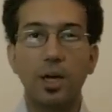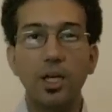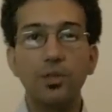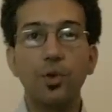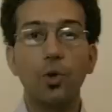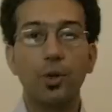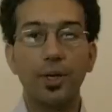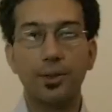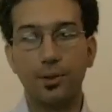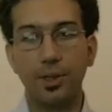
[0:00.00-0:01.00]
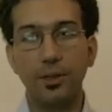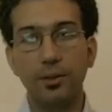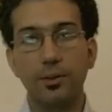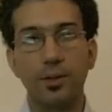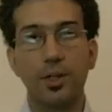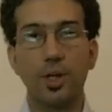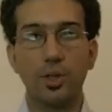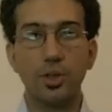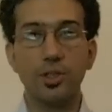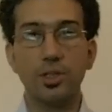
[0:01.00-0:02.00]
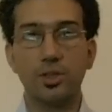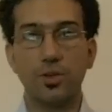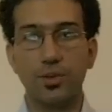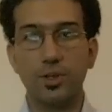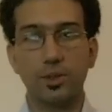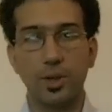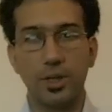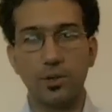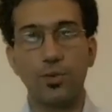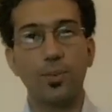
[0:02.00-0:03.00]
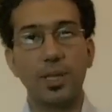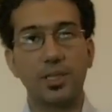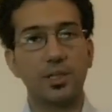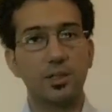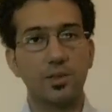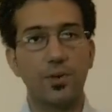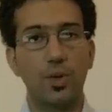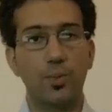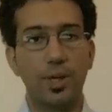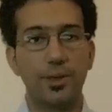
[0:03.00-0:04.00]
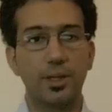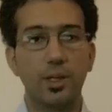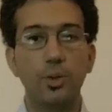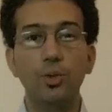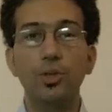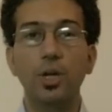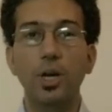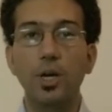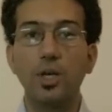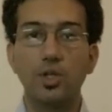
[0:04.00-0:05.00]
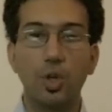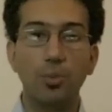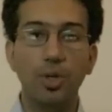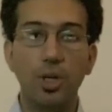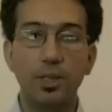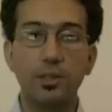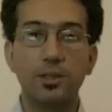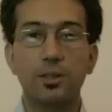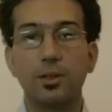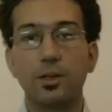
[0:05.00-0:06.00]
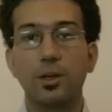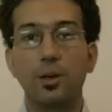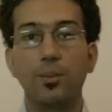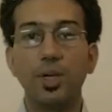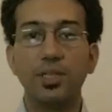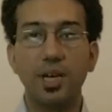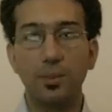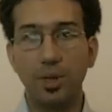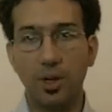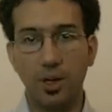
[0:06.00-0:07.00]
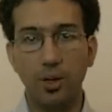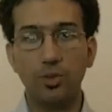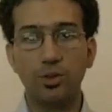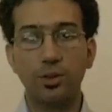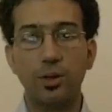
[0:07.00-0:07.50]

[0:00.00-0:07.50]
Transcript: As for grade 3, the characteristics of this grade of hepatic encephalopathy include somnolence, but can be aroused,